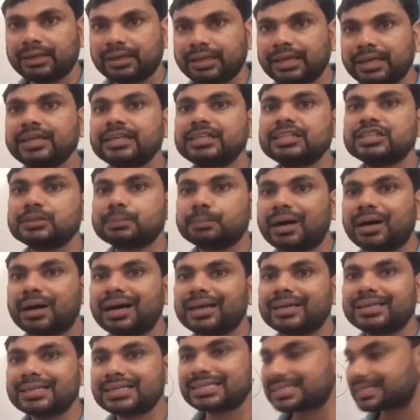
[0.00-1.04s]
8
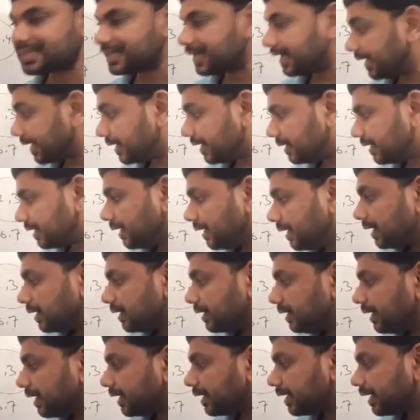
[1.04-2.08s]
minus n.
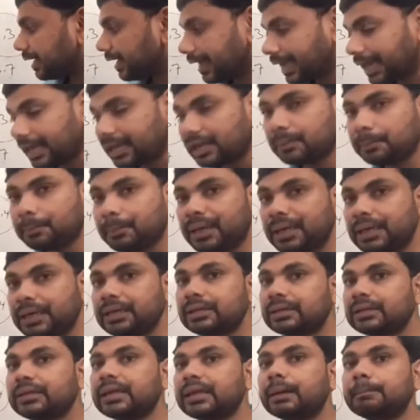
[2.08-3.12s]
Here n
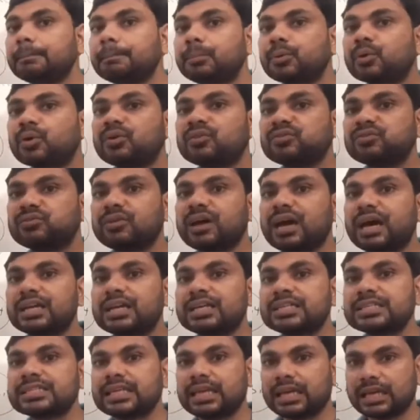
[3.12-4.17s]
means number of
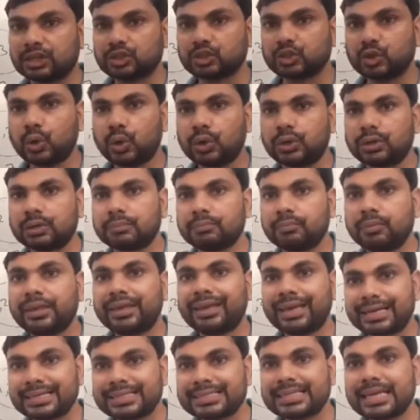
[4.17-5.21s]
valence electron.
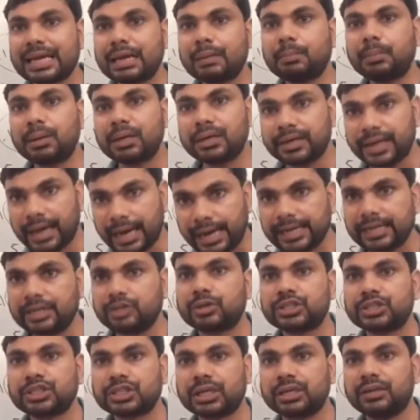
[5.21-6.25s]
Example,
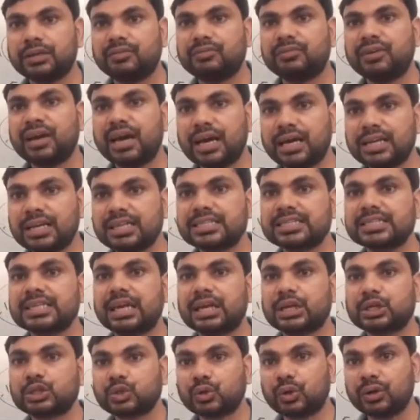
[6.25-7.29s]
nitrogen, valence
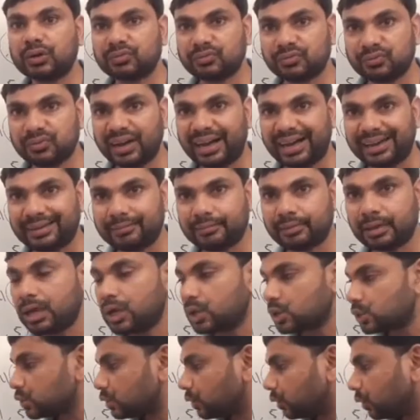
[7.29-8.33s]
electron
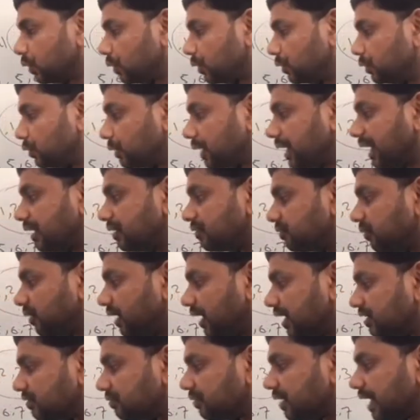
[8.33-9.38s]
5. So you can
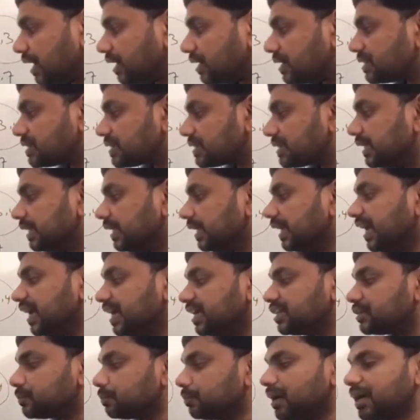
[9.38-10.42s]
find valency
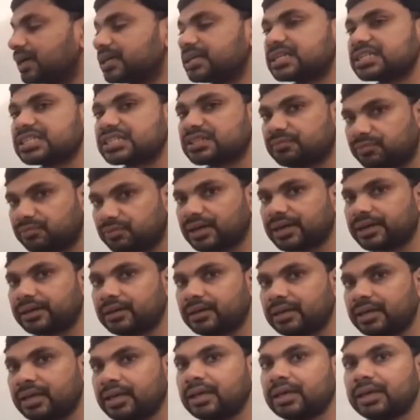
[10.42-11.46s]
8 minus
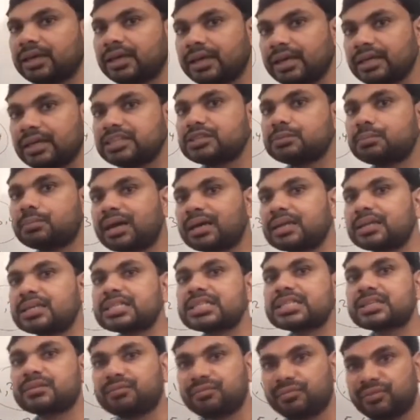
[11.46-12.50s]
5. 8
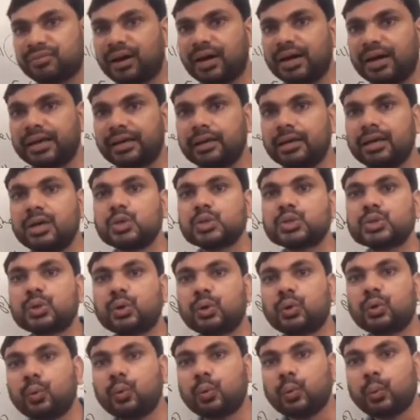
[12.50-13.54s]
minus 5,
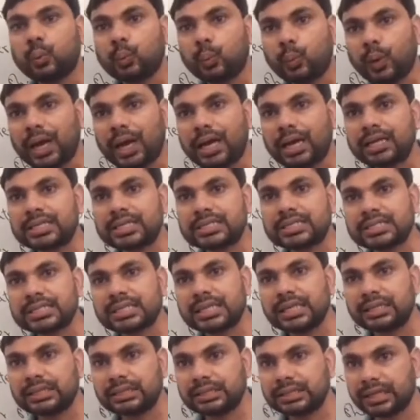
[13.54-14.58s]
so
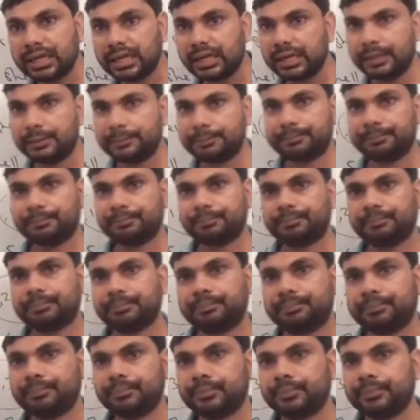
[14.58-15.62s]
valency 3.